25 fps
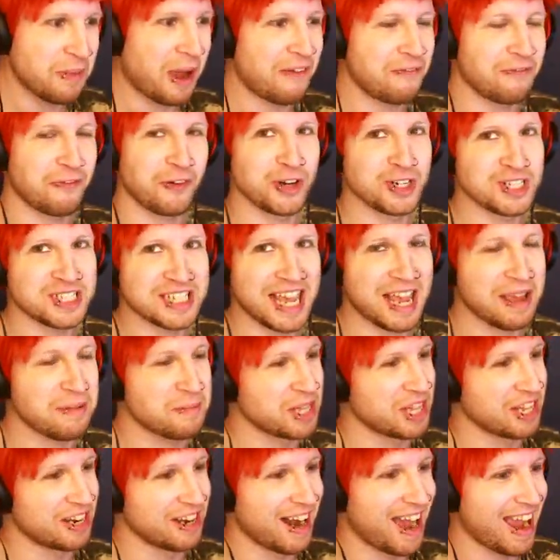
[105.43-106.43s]
my first game
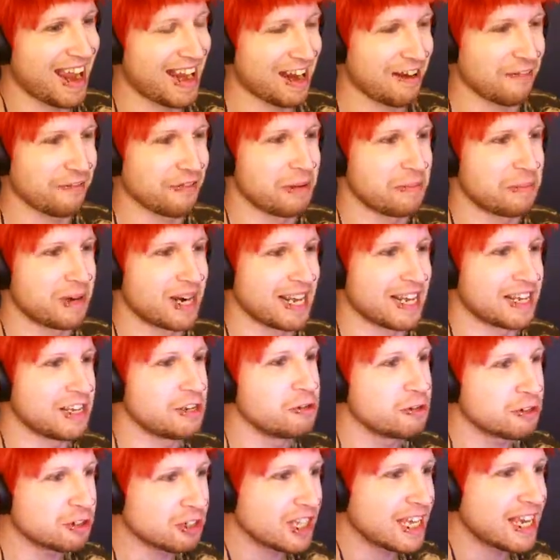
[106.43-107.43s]
of the night, everybody.
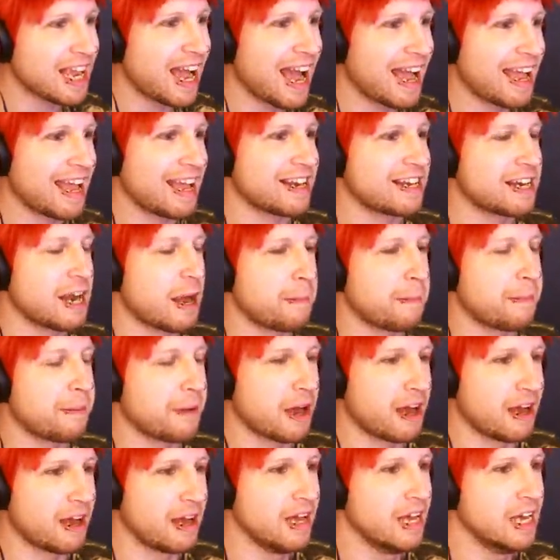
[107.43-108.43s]
Usually I end up
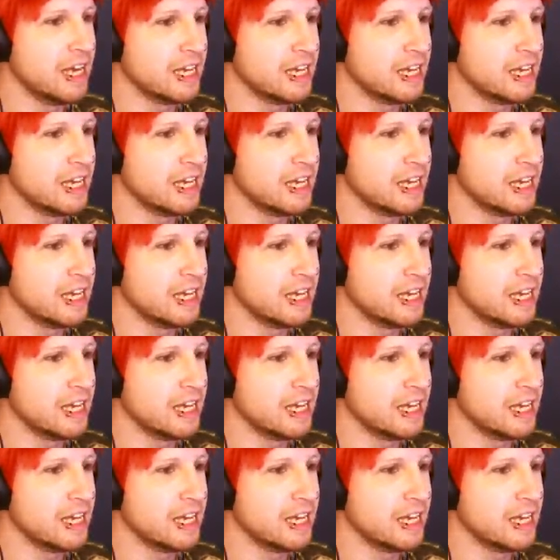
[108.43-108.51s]
uh,